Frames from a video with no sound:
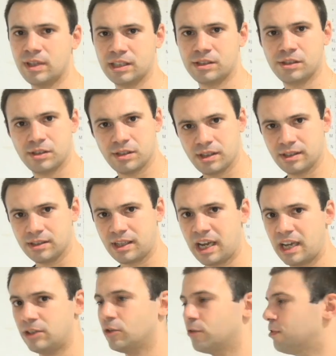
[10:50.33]
That's a
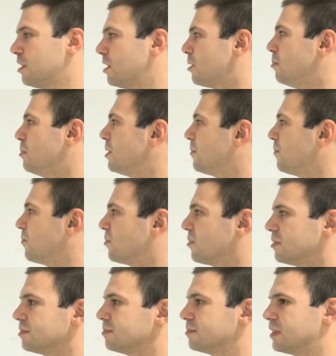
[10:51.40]
kind of herb.
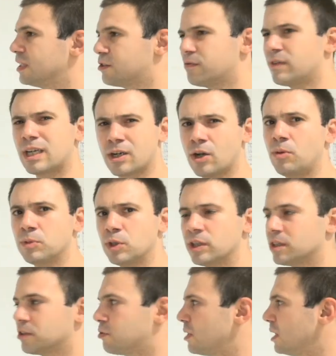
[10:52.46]
It's very common
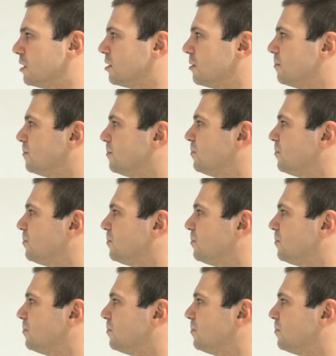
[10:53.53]
in Crete.